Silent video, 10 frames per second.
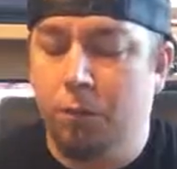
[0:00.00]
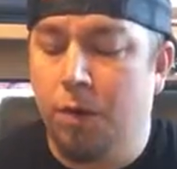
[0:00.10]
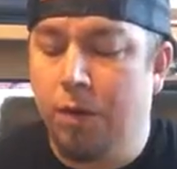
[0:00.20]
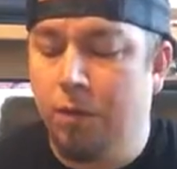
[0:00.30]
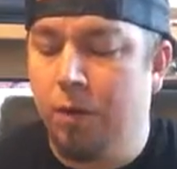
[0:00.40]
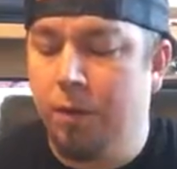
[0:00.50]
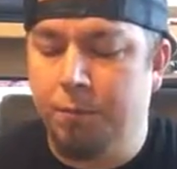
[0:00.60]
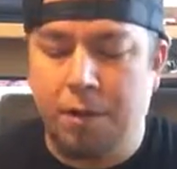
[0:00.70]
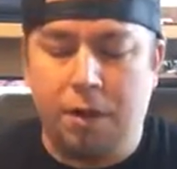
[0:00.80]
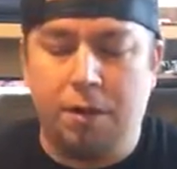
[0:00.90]
won it when
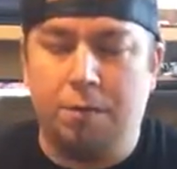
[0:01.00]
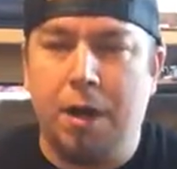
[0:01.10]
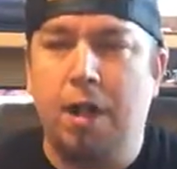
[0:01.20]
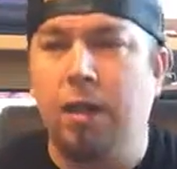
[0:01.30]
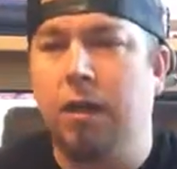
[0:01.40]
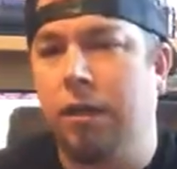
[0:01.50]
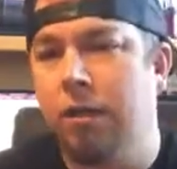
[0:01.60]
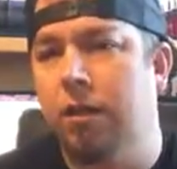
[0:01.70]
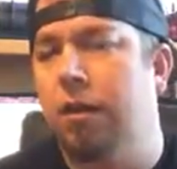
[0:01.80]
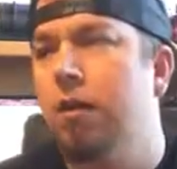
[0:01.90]
I'm down on my luck,
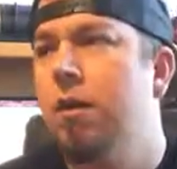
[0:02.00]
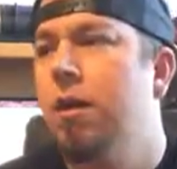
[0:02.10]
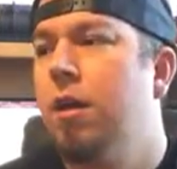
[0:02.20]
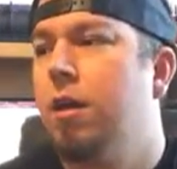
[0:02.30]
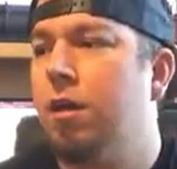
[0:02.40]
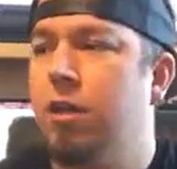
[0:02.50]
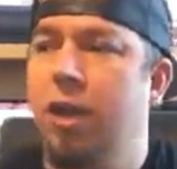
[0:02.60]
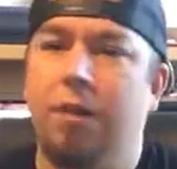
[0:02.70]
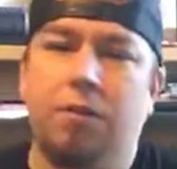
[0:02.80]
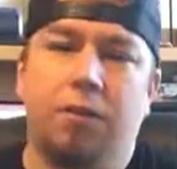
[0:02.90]
because
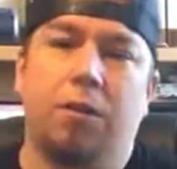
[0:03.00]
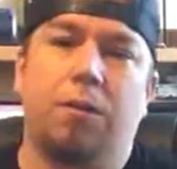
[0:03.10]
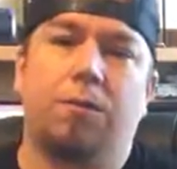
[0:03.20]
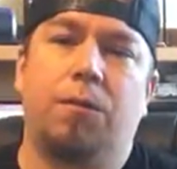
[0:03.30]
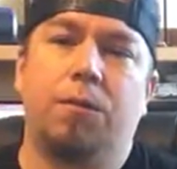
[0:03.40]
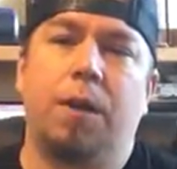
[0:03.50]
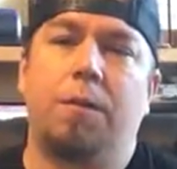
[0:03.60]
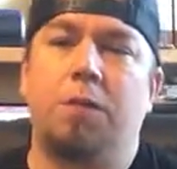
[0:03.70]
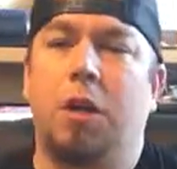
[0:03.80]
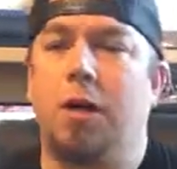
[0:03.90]
she has a
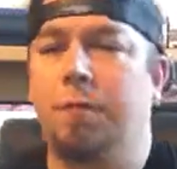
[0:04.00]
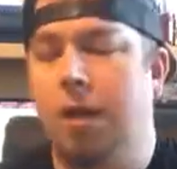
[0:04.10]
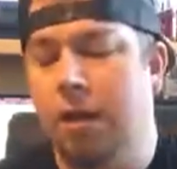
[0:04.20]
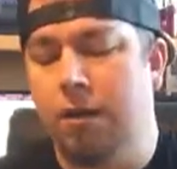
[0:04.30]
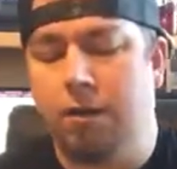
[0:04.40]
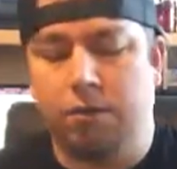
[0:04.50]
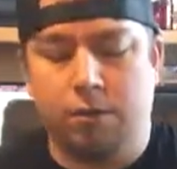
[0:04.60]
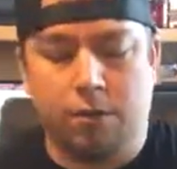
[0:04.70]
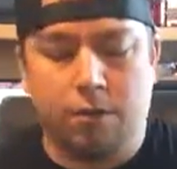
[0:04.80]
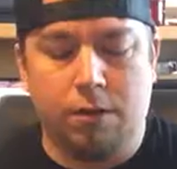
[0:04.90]
full-time job and I don't.
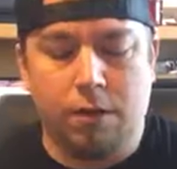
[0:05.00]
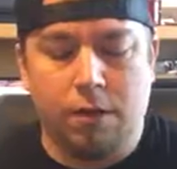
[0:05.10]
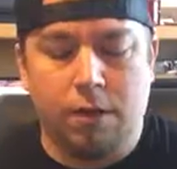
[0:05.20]
So,